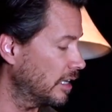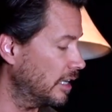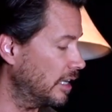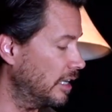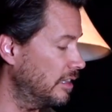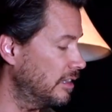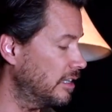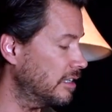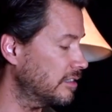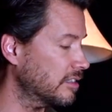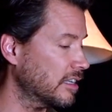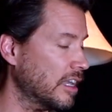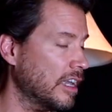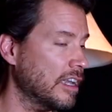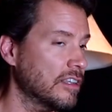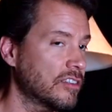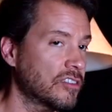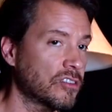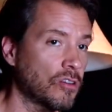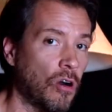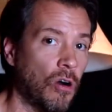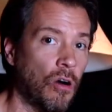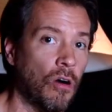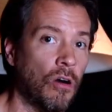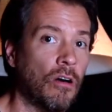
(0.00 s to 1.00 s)
In this
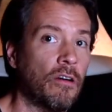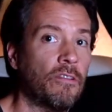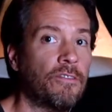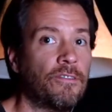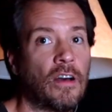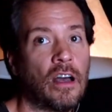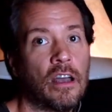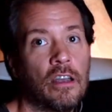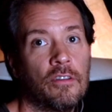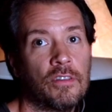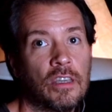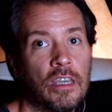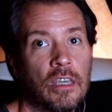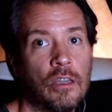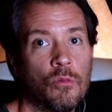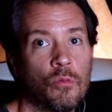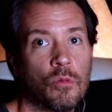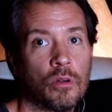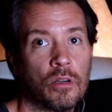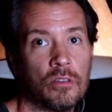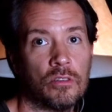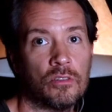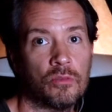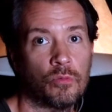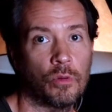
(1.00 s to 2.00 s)
case, all 5 key
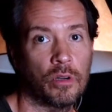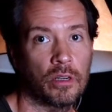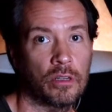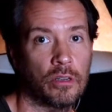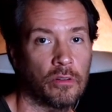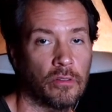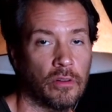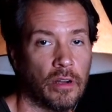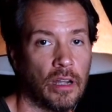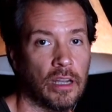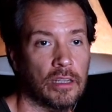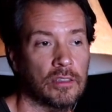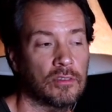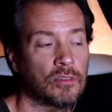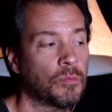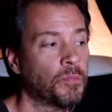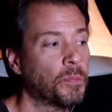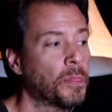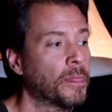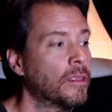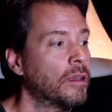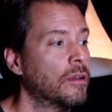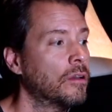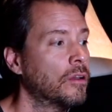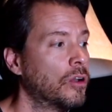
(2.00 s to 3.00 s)
words were correct.
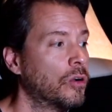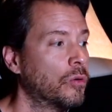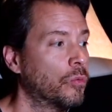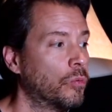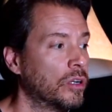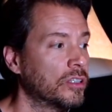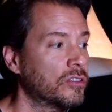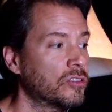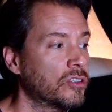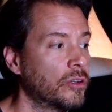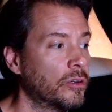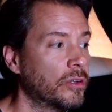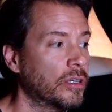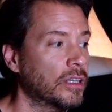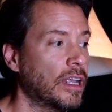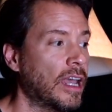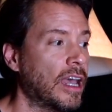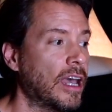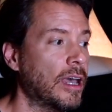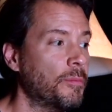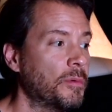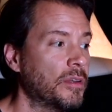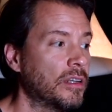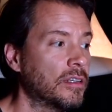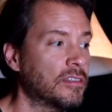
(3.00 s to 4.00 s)
What's going to
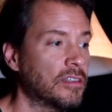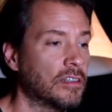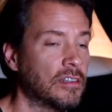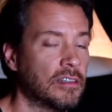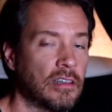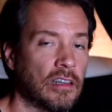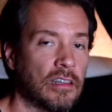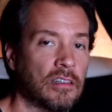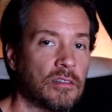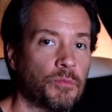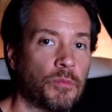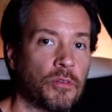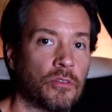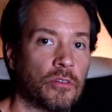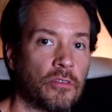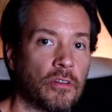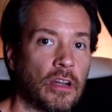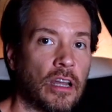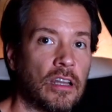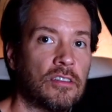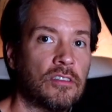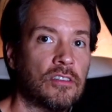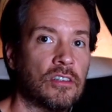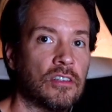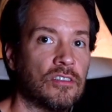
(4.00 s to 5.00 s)
happen as the test
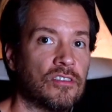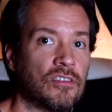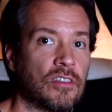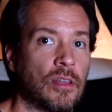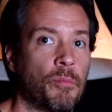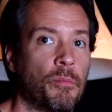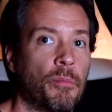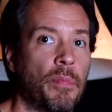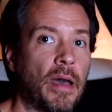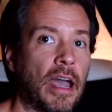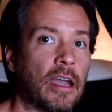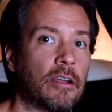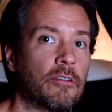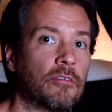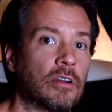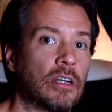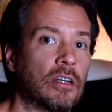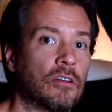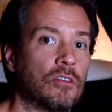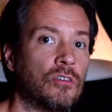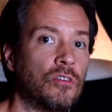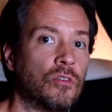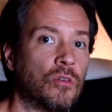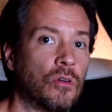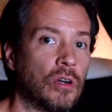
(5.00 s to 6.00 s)
progresses, the
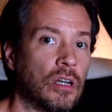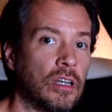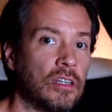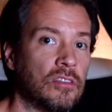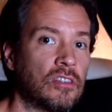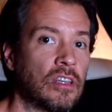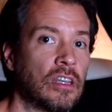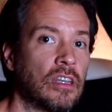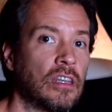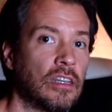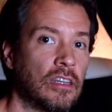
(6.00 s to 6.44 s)
background noise